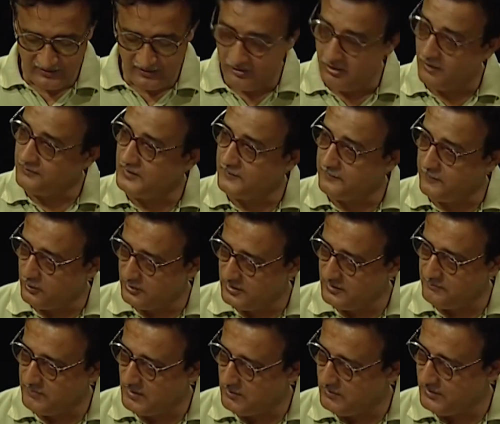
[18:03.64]
of the
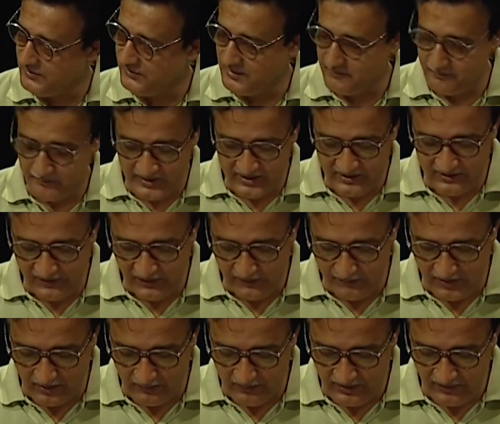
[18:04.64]
foreign powers, imperialist
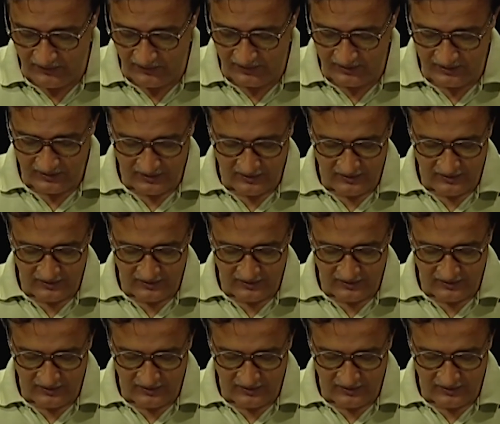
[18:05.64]
powers,